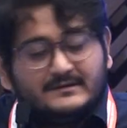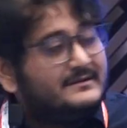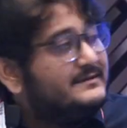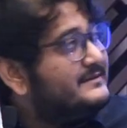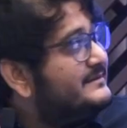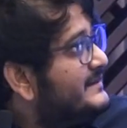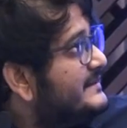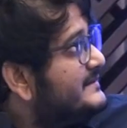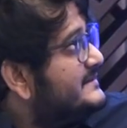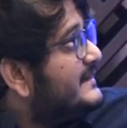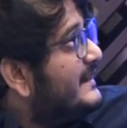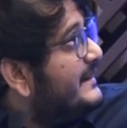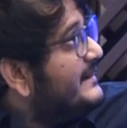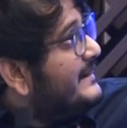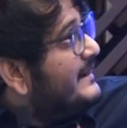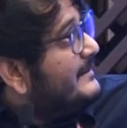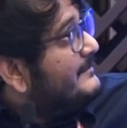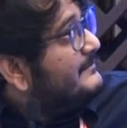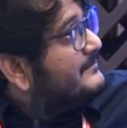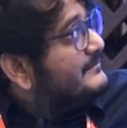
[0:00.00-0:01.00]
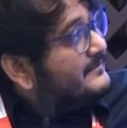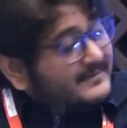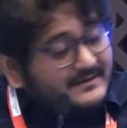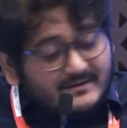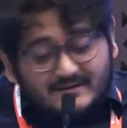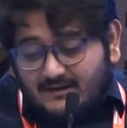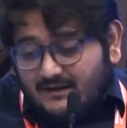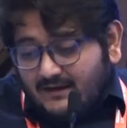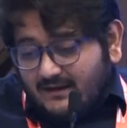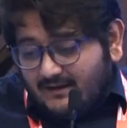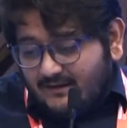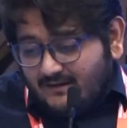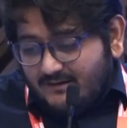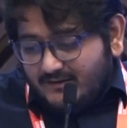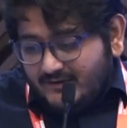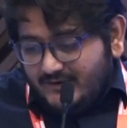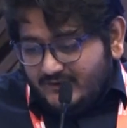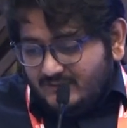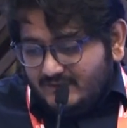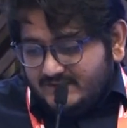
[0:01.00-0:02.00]
This side,
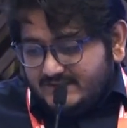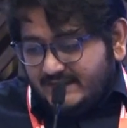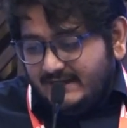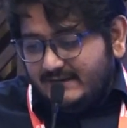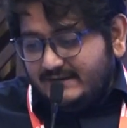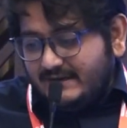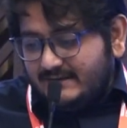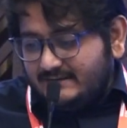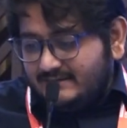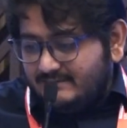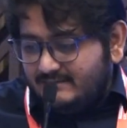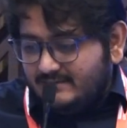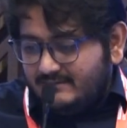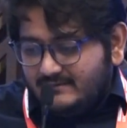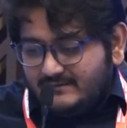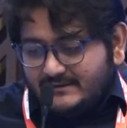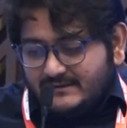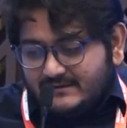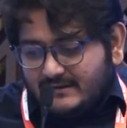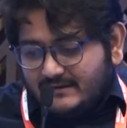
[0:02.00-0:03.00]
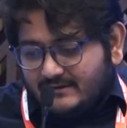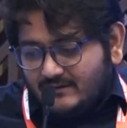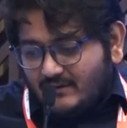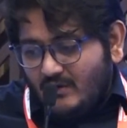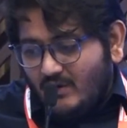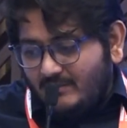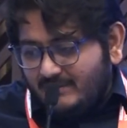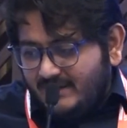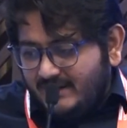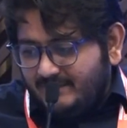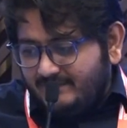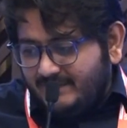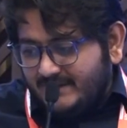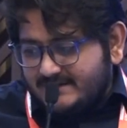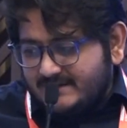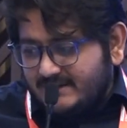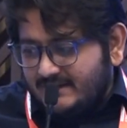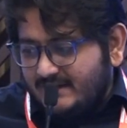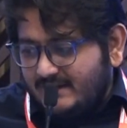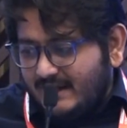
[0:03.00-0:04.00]
you will see that these are the common
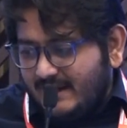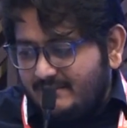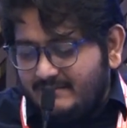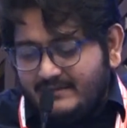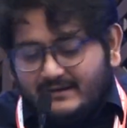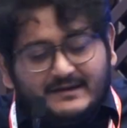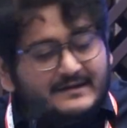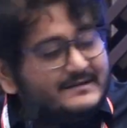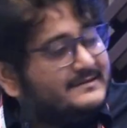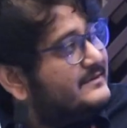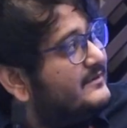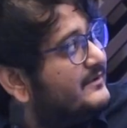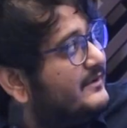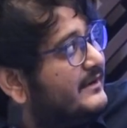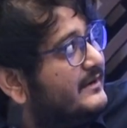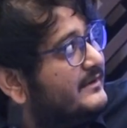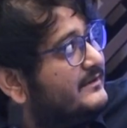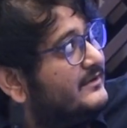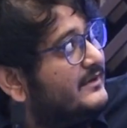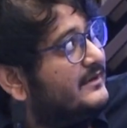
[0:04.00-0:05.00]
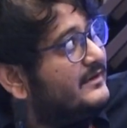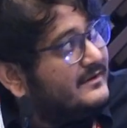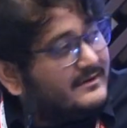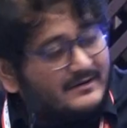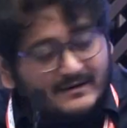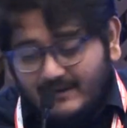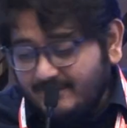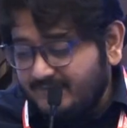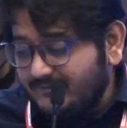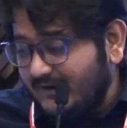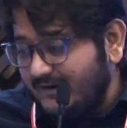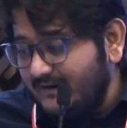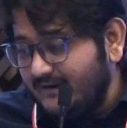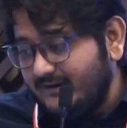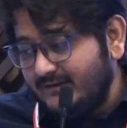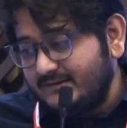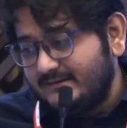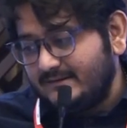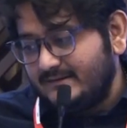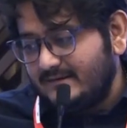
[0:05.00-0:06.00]
infection in diabetes, and on the left side,
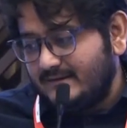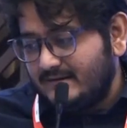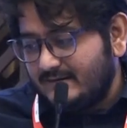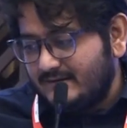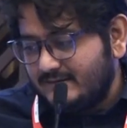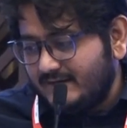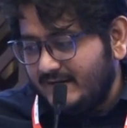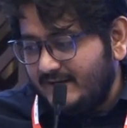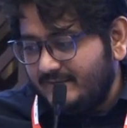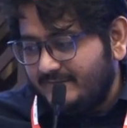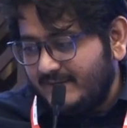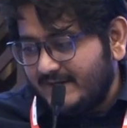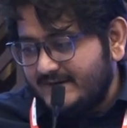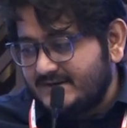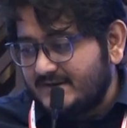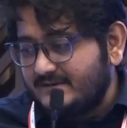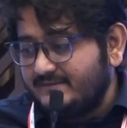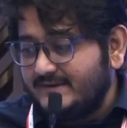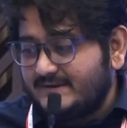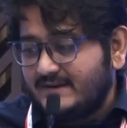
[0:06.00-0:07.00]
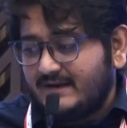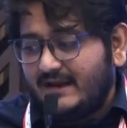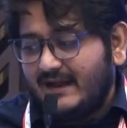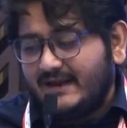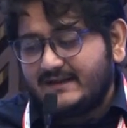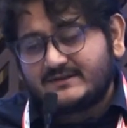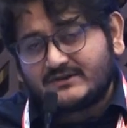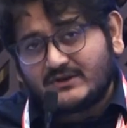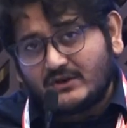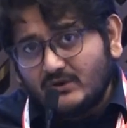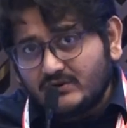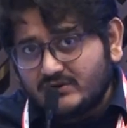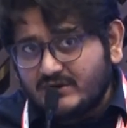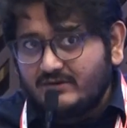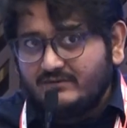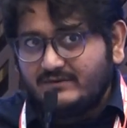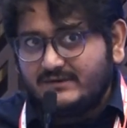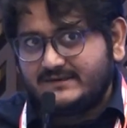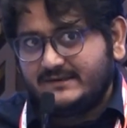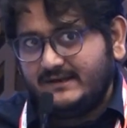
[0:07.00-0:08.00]
it is the infections which are
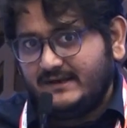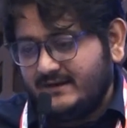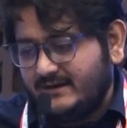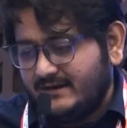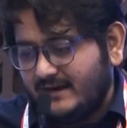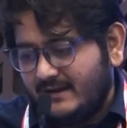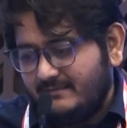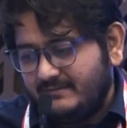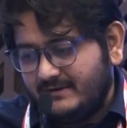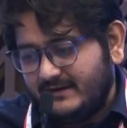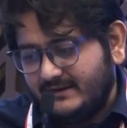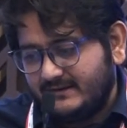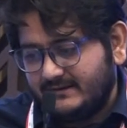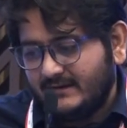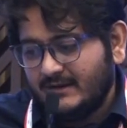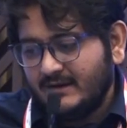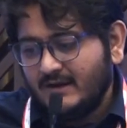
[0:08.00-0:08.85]
exclusively seen in diabetes.